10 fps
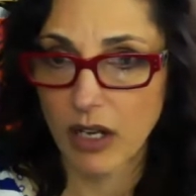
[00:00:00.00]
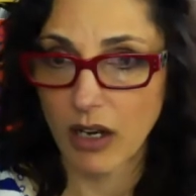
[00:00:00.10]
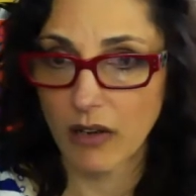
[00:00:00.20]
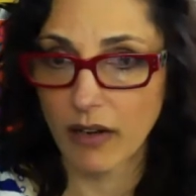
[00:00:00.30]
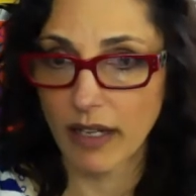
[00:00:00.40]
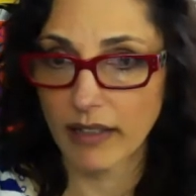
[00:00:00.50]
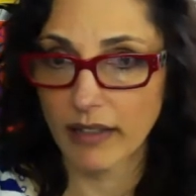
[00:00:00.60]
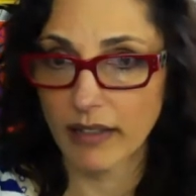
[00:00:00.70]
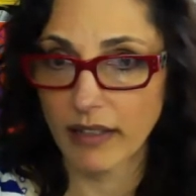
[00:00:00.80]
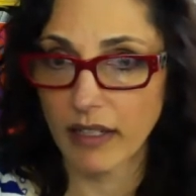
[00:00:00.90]
All right.
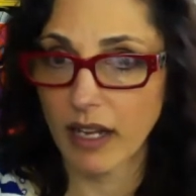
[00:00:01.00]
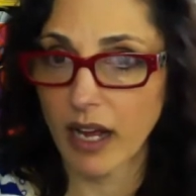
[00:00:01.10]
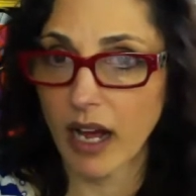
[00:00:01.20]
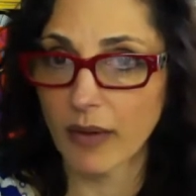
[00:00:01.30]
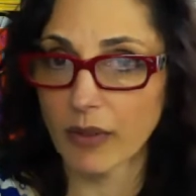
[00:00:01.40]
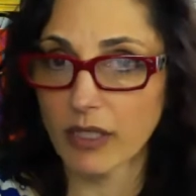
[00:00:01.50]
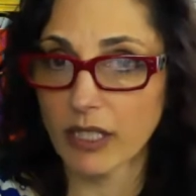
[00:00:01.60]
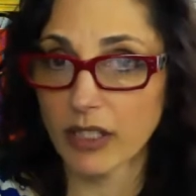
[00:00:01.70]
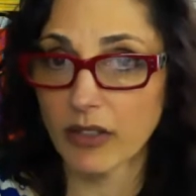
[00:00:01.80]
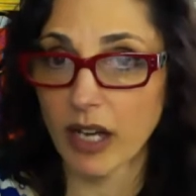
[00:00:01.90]
I will
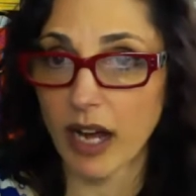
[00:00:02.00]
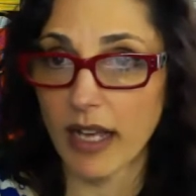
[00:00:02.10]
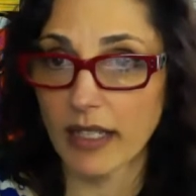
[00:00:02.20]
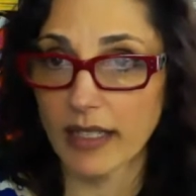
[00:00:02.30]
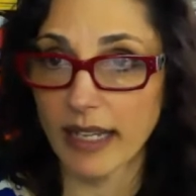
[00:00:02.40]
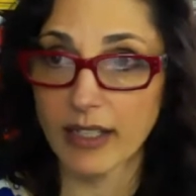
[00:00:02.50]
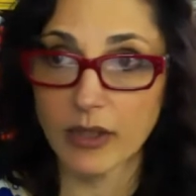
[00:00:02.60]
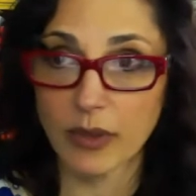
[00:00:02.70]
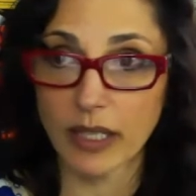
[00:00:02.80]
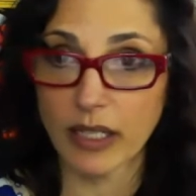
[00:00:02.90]
see you guys next
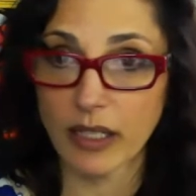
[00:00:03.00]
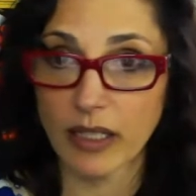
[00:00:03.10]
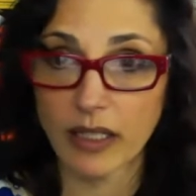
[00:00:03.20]
week.